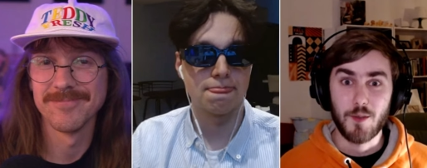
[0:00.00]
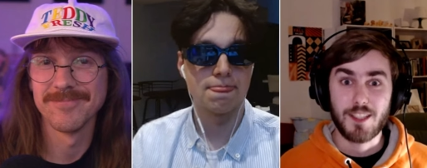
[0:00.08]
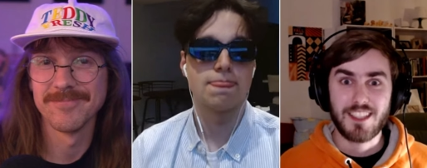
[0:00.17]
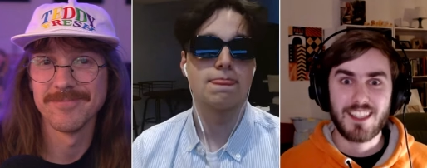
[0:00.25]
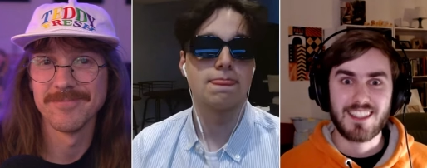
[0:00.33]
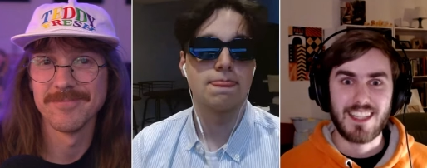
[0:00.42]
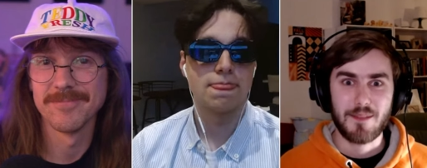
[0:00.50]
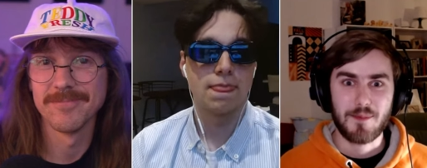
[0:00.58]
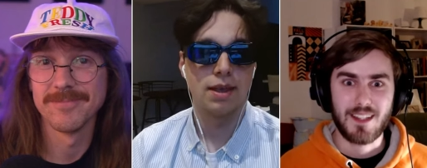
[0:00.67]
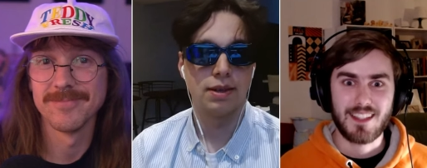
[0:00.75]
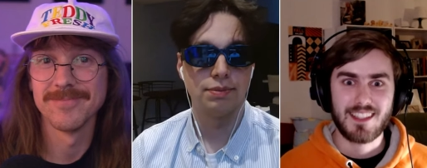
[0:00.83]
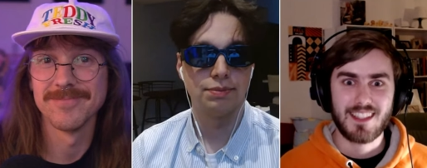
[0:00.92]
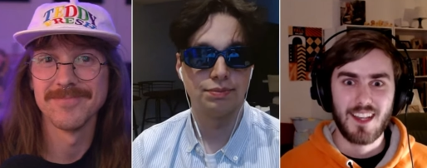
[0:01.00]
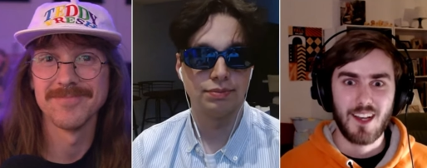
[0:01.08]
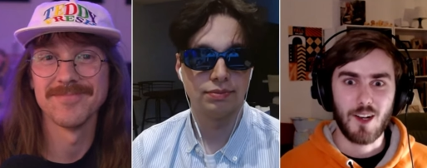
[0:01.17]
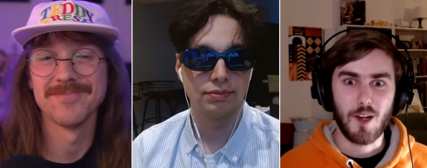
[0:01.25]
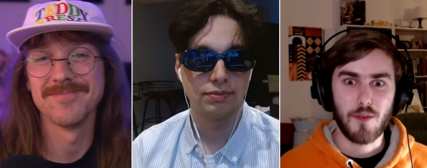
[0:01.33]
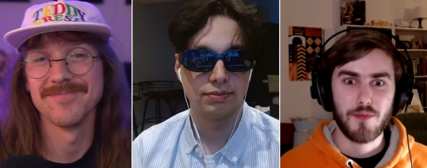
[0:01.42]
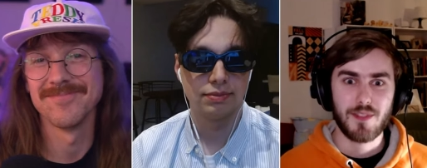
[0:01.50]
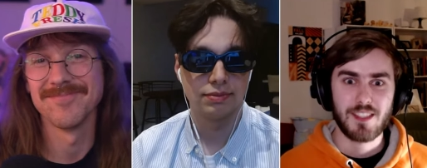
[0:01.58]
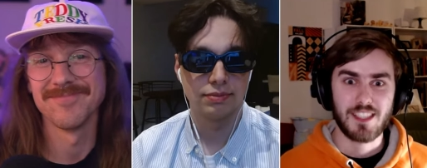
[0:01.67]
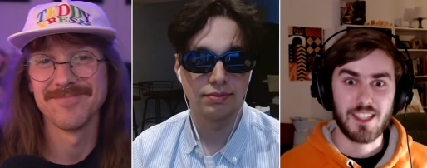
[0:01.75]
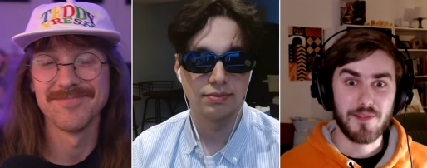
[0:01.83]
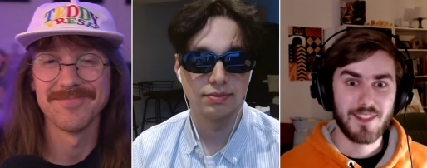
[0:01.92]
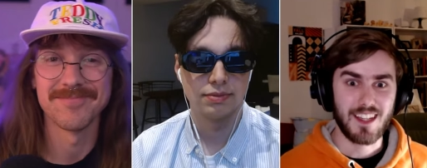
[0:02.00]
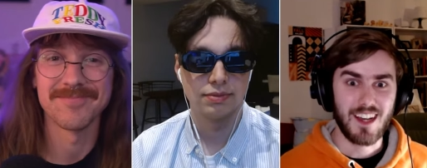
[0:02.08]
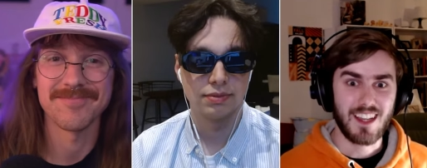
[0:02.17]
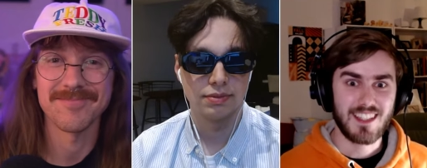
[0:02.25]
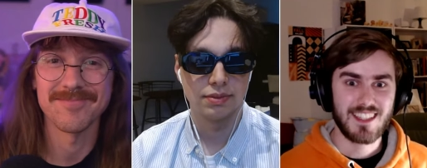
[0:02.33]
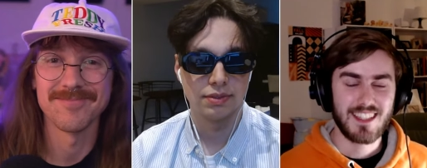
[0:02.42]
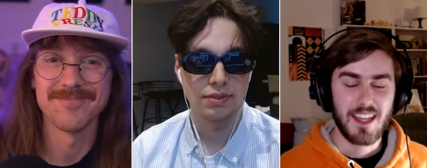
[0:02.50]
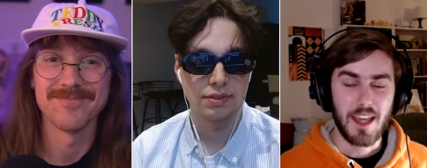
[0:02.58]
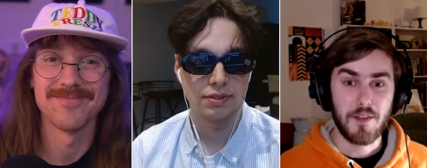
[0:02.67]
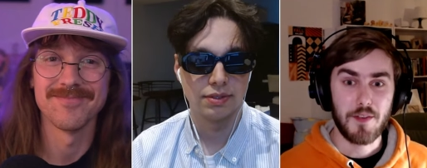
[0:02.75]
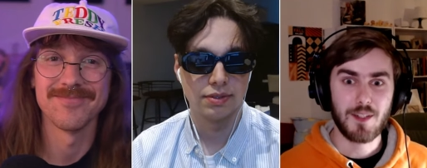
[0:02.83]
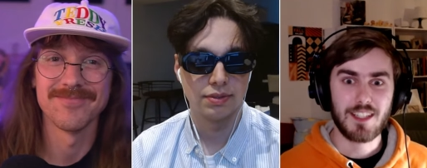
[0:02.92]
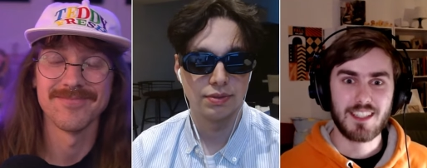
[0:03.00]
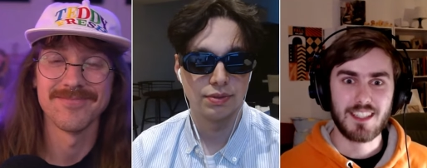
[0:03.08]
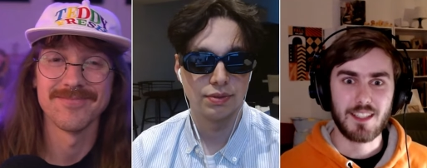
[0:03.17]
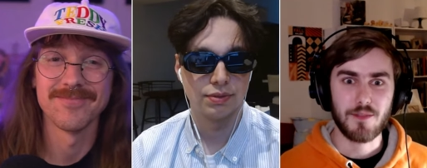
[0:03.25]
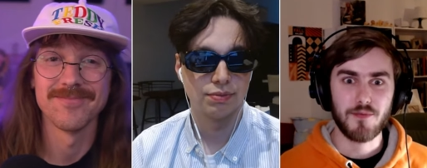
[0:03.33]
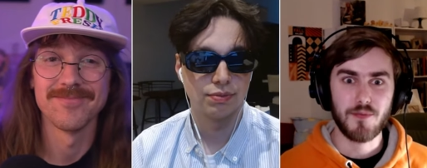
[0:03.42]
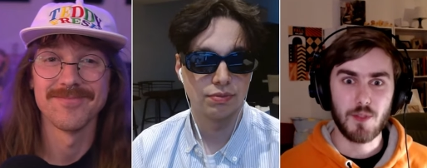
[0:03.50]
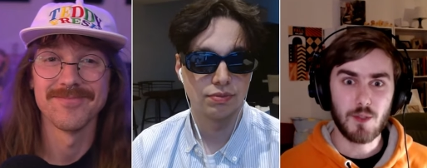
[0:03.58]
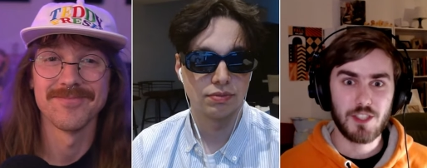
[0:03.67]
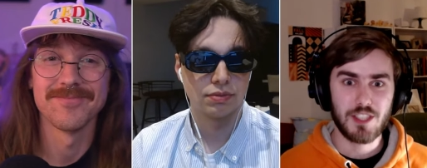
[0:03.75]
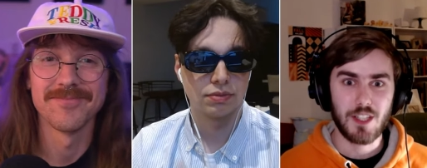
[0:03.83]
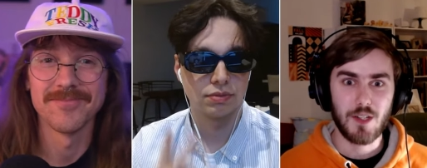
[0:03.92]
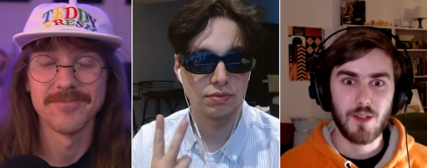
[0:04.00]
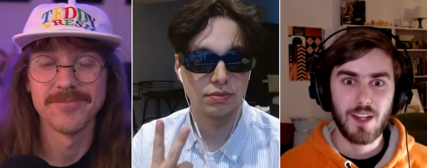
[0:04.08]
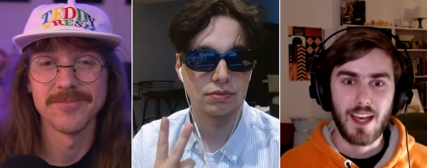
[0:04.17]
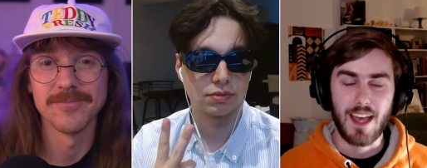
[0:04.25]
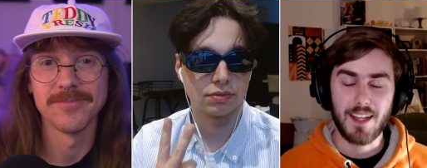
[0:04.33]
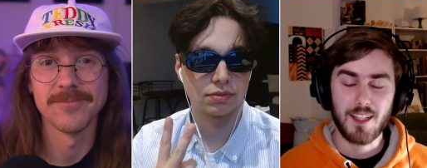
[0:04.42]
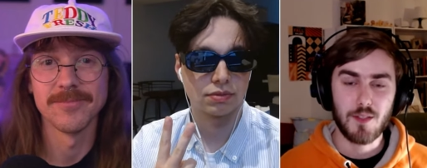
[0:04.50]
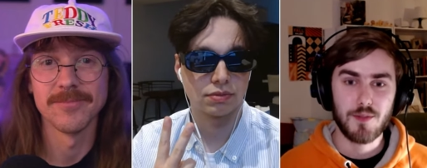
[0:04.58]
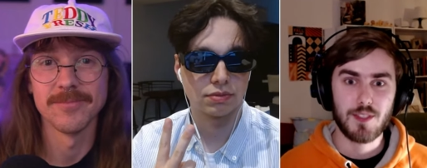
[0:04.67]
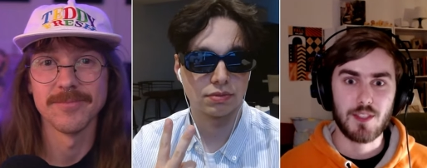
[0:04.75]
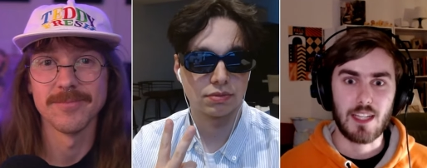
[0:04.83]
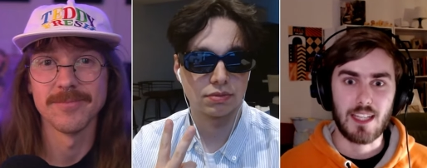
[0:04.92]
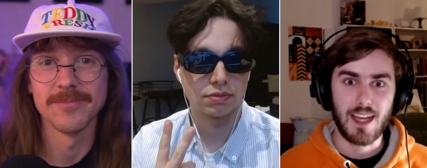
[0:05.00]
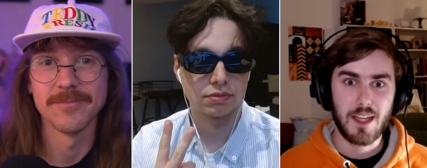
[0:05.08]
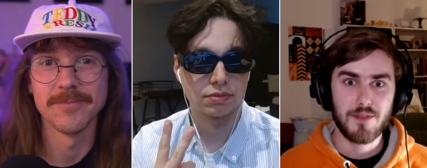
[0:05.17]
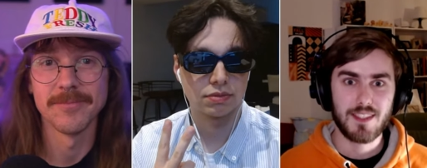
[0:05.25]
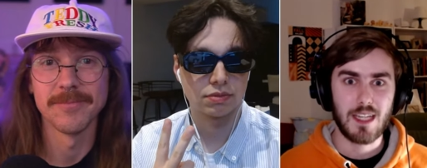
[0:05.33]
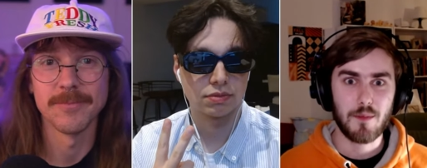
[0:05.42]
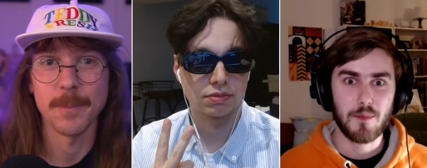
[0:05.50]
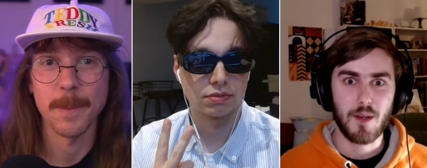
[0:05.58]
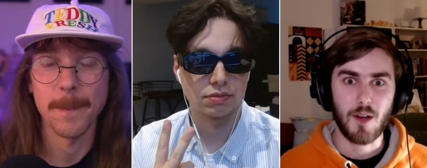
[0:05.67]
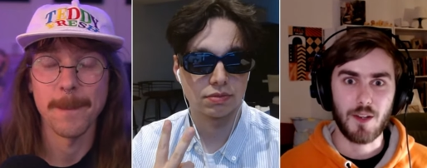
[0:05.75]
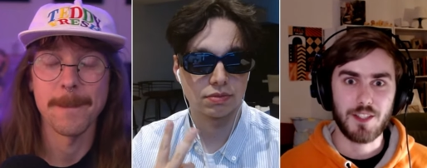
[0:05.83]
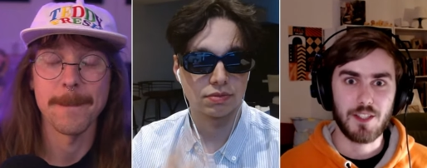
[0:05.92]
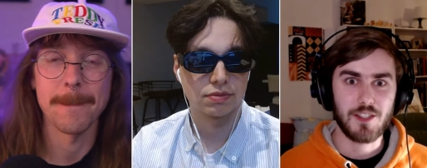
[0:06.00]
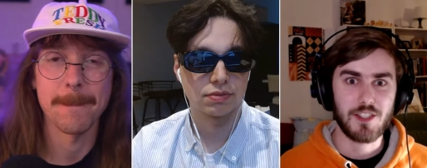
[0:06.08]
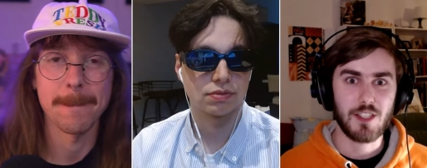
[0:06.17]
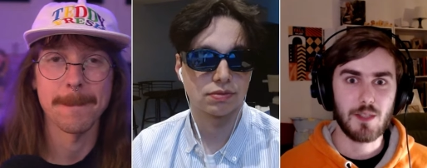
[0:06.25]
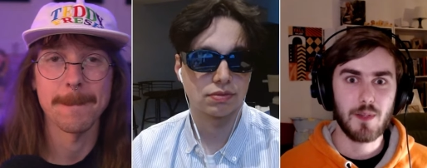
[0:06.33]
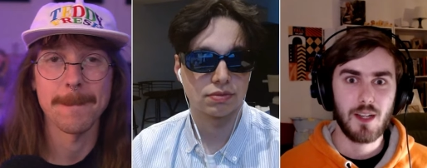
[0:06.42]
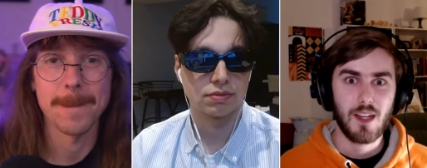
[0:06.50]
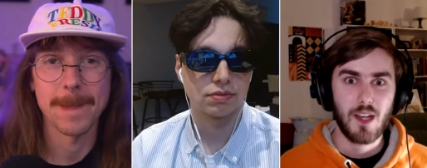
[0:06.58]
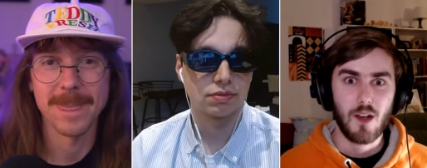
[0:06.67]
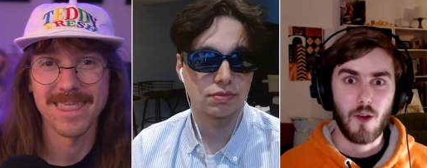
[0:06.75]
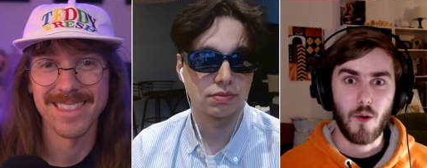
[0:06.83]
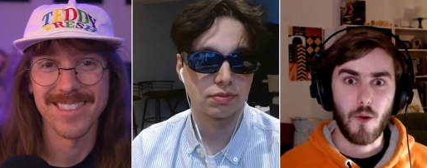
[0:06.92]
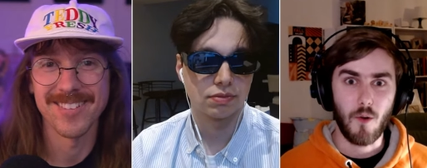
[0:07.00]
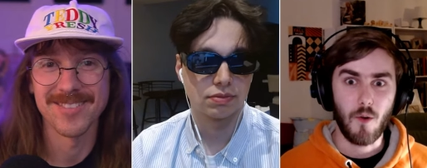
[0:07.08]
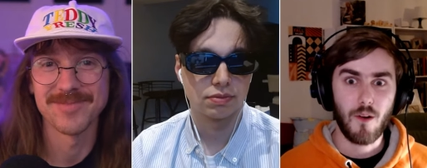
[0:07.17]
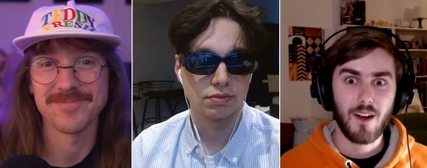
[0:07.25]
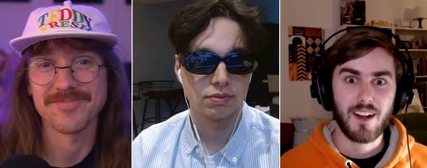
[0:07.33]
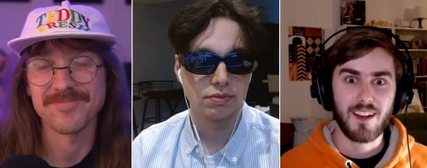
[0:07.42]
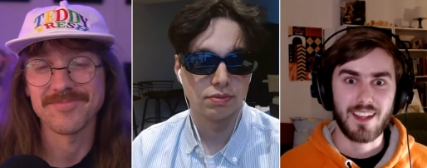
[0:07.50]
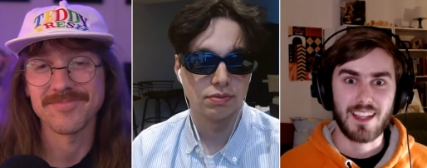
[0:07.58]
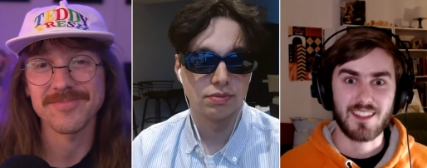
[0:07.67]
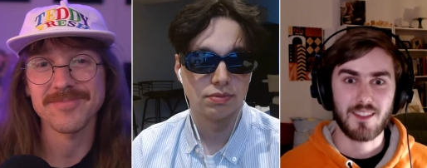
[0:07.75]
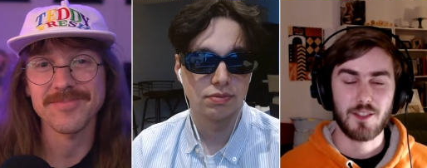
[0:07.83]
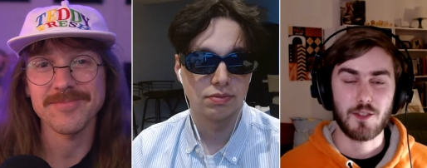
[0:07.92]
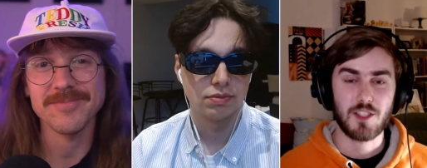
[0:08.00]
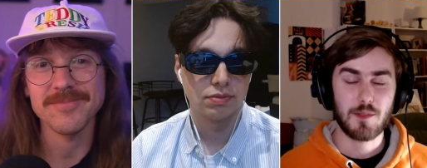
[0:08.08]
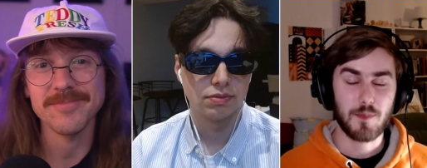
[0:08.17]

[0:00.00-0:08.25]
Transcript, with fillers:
Speaker 1: You're watching a segment of Shiftcast. If you want to see the full show, head over to the live tab on YouTube or get to